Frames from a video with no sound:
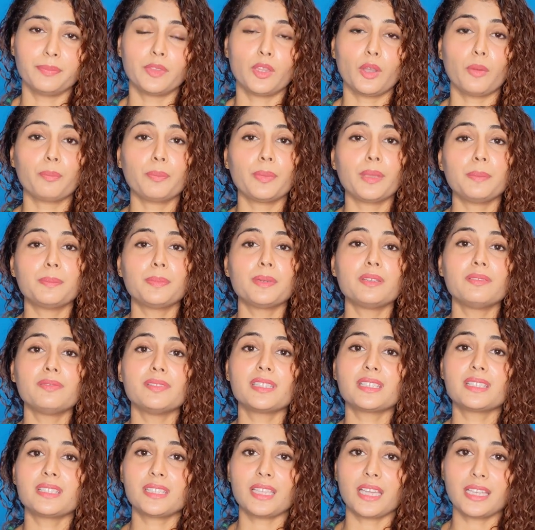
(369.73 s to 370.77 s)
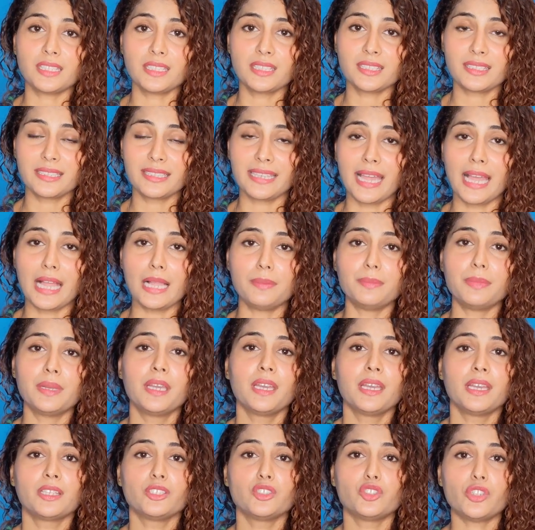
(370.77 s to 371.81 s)
Now people with such scalp
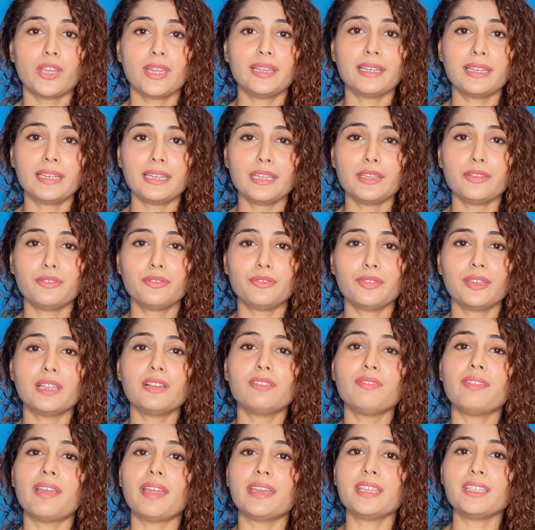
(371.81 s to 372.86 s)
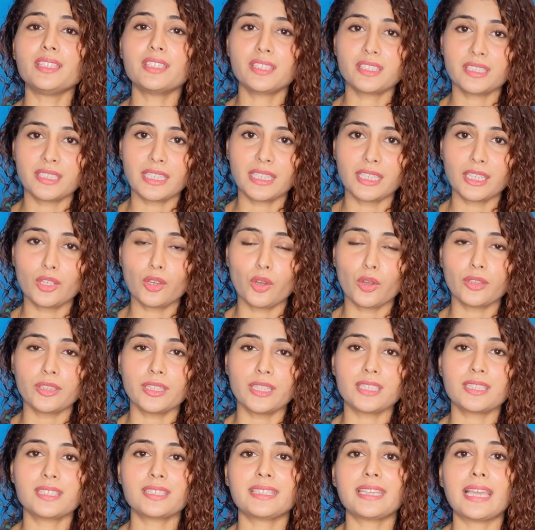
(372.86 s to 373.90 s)
generally feel very sticky on
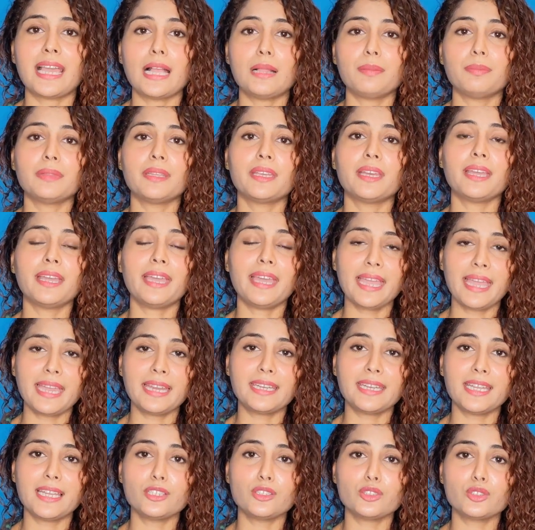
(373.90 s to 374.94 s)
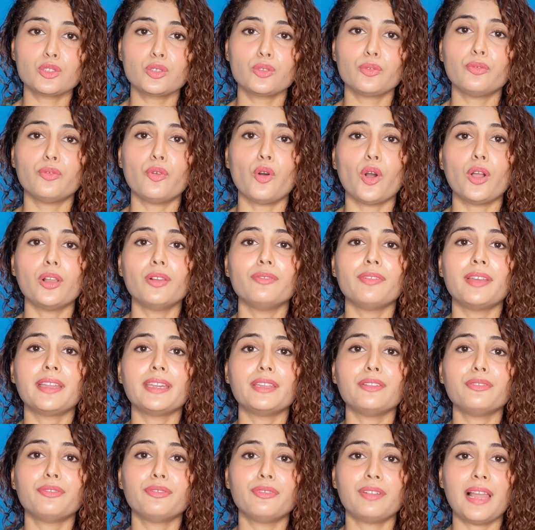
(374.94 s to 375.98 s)
their scalp, their hair tends to fall
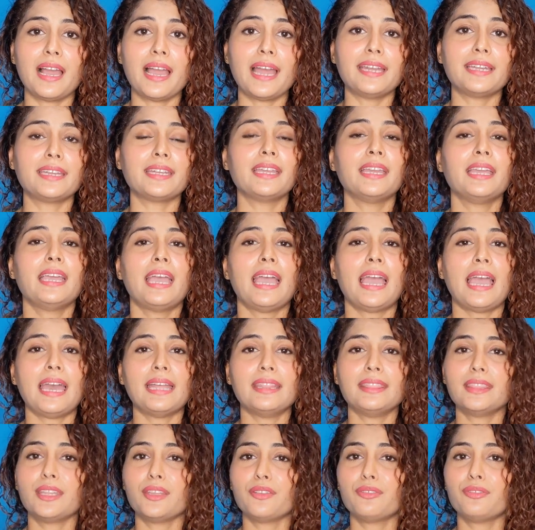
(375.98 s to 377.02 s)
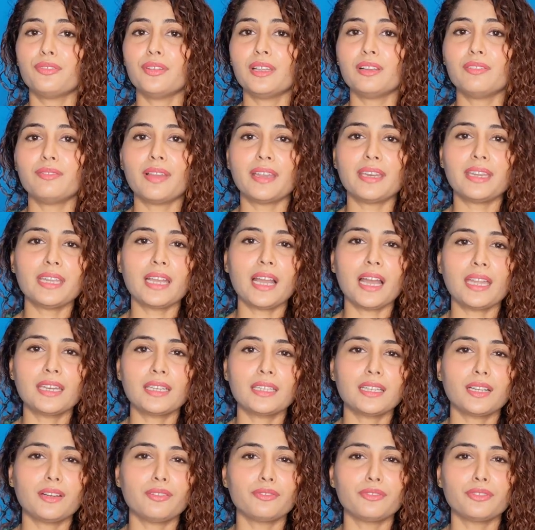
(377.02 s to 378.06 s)
very flat, and they feel very
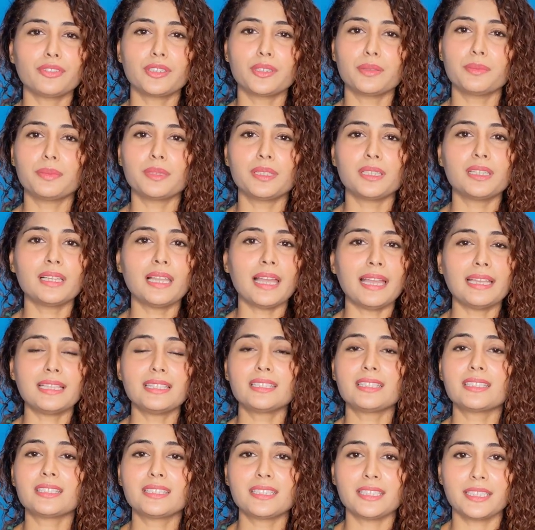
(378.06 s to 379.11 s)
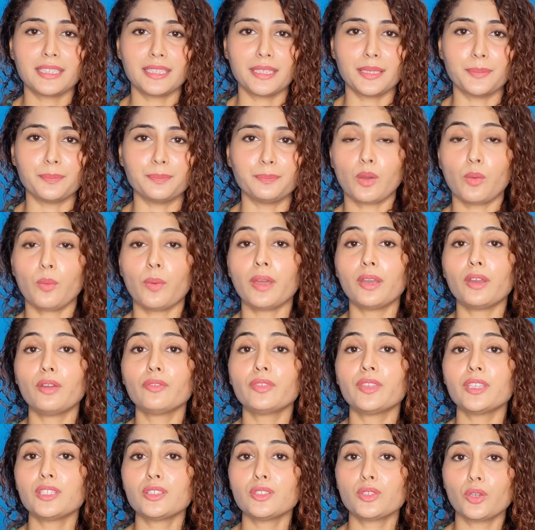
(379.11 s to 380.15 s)
uncomfortable and sticky. Now one
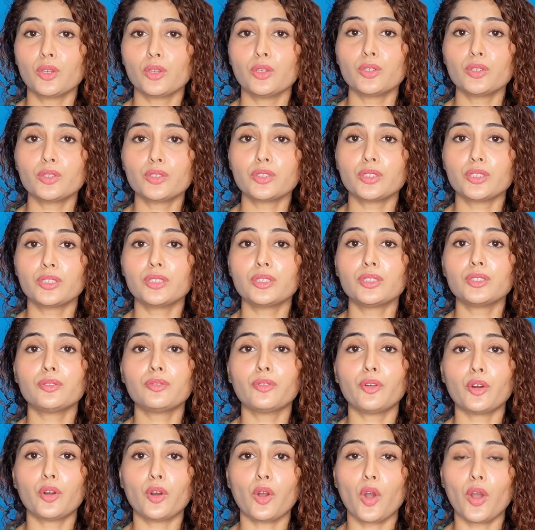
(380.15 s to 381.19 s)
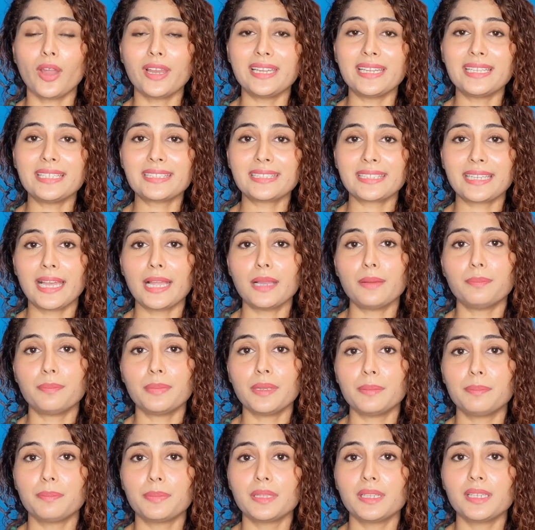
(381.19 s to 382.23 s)
of the solutions for oily scalp
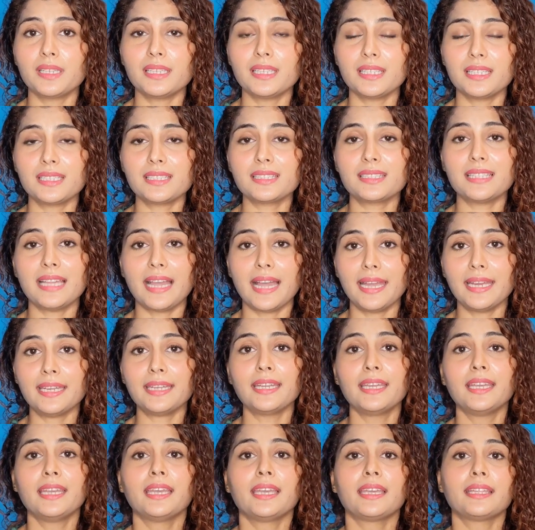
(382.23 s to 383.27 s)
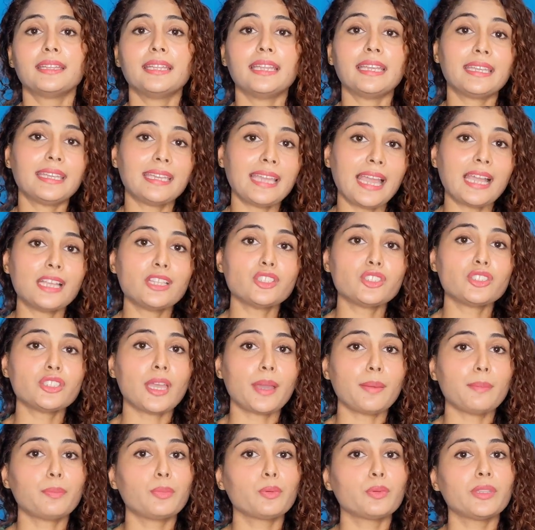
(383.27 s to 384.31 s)
people is that they can
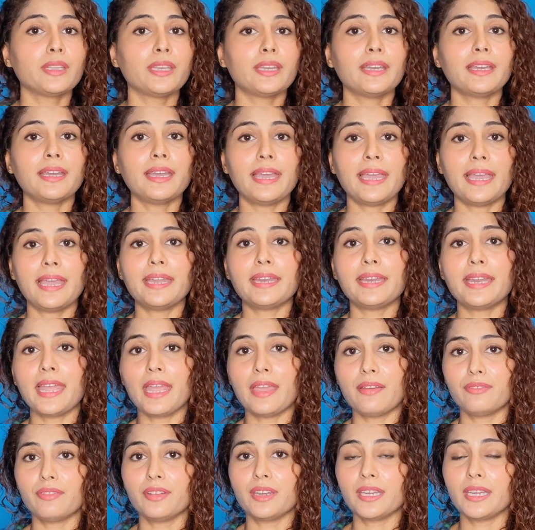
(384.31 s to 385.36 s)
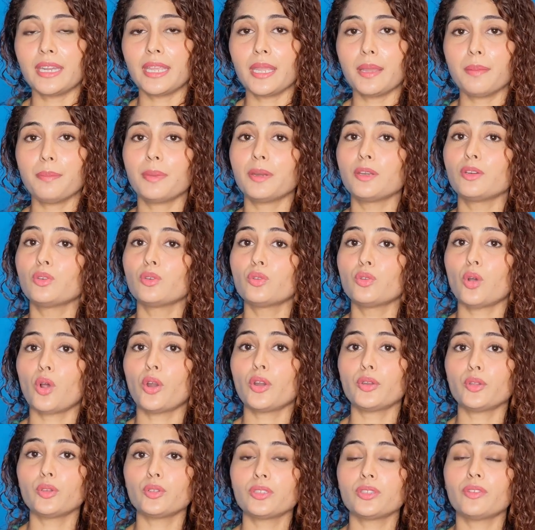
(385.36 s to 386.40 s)
shampoo their hair every day, but do
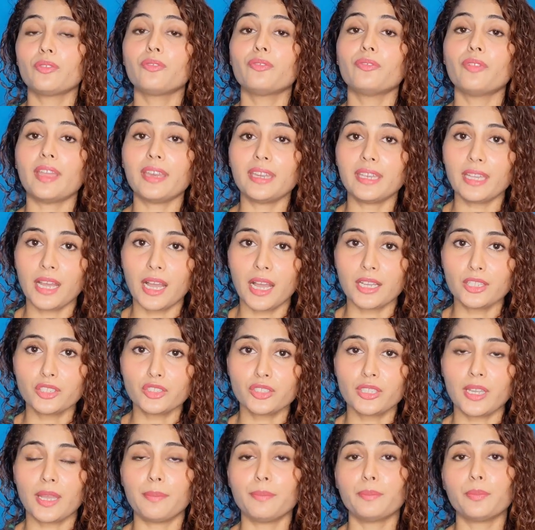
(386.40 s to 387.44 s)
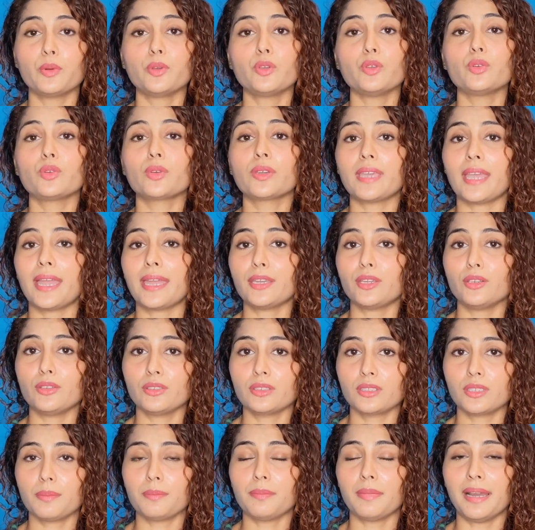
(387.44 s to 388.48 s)
not use a very harsh shampoo. You can
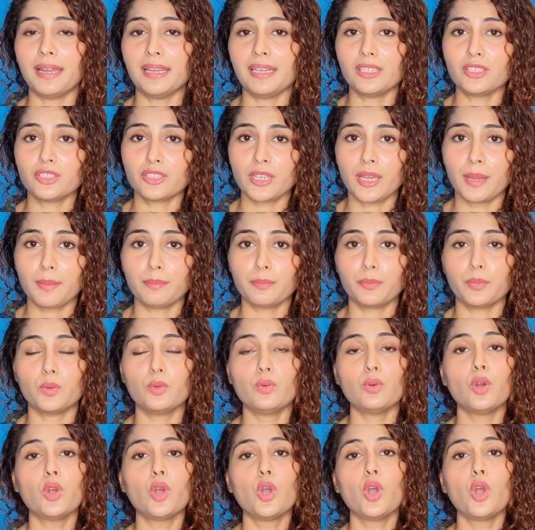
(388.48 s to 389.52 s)
use a mild shampoo.